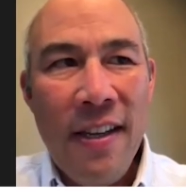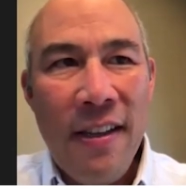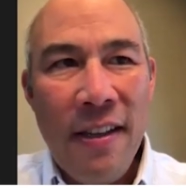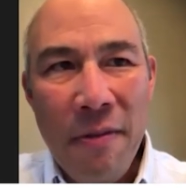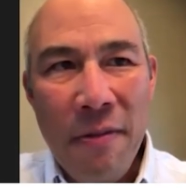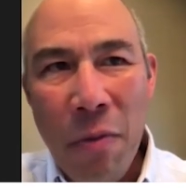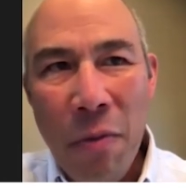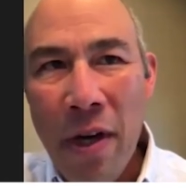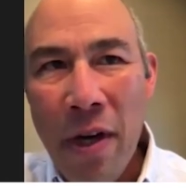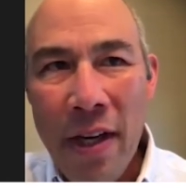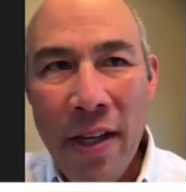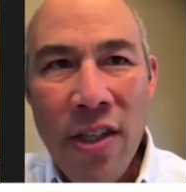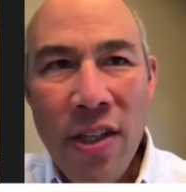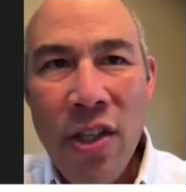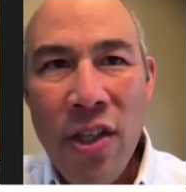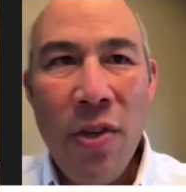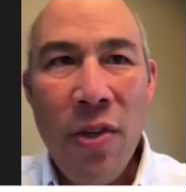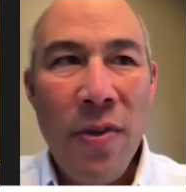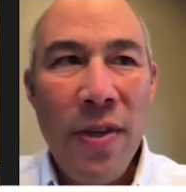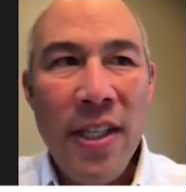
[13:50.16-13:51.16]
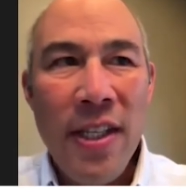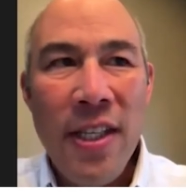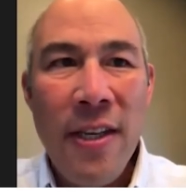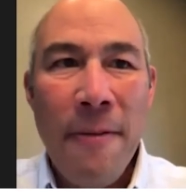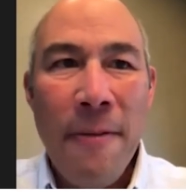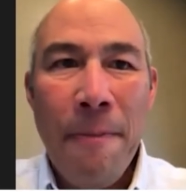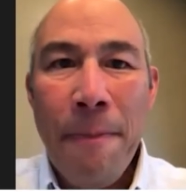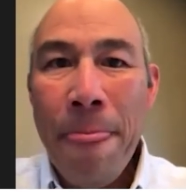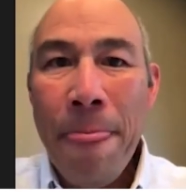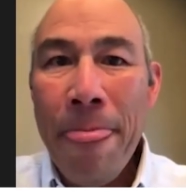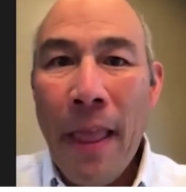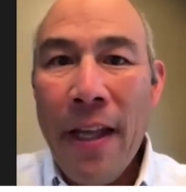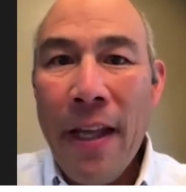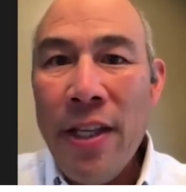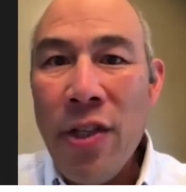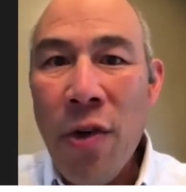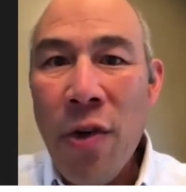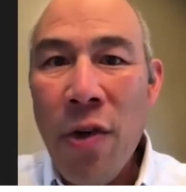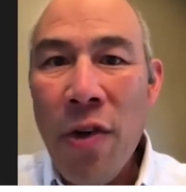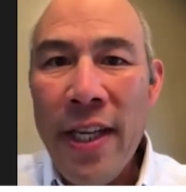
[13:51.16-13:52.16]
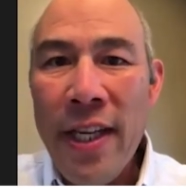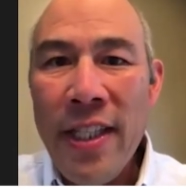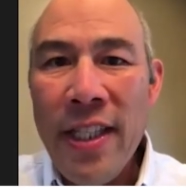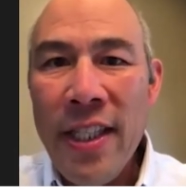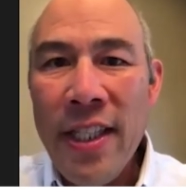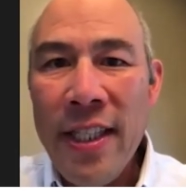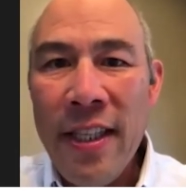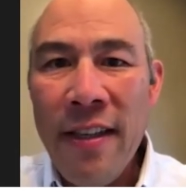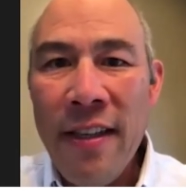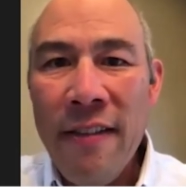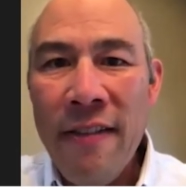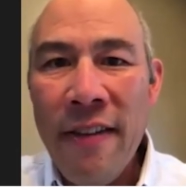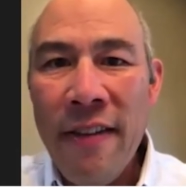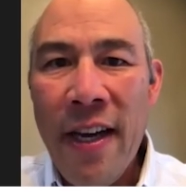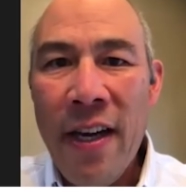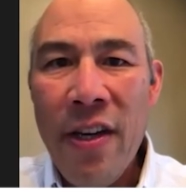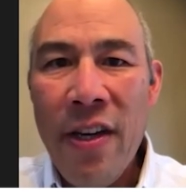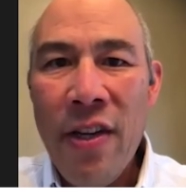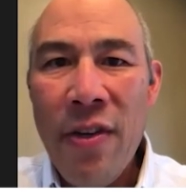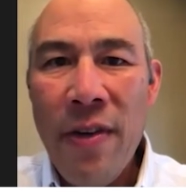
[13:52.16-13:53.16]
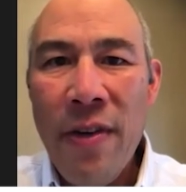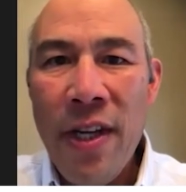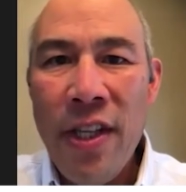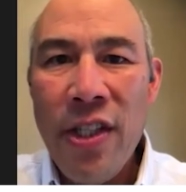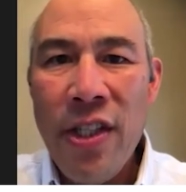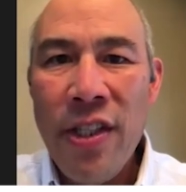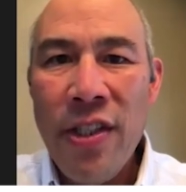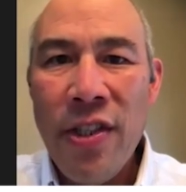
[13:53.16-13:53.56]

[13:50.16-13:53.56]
One. Two is this whole idea of how do you actually